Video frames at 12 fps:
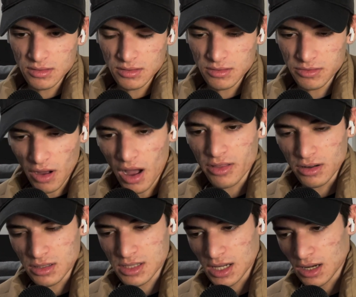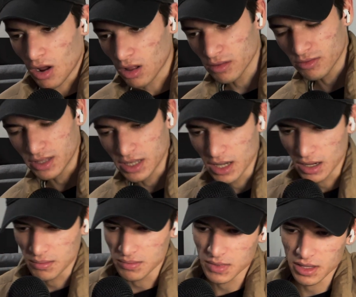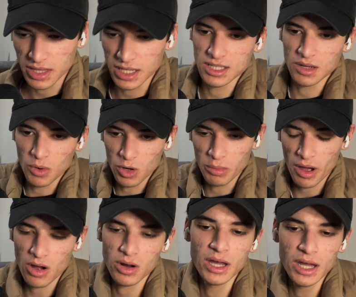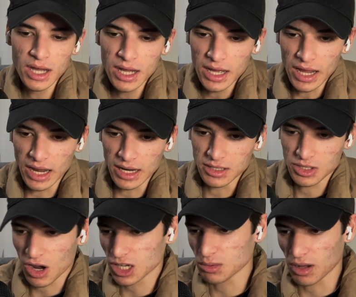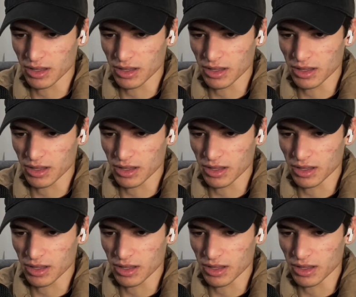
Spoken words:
fathers and all of the things they wrote about and talked about.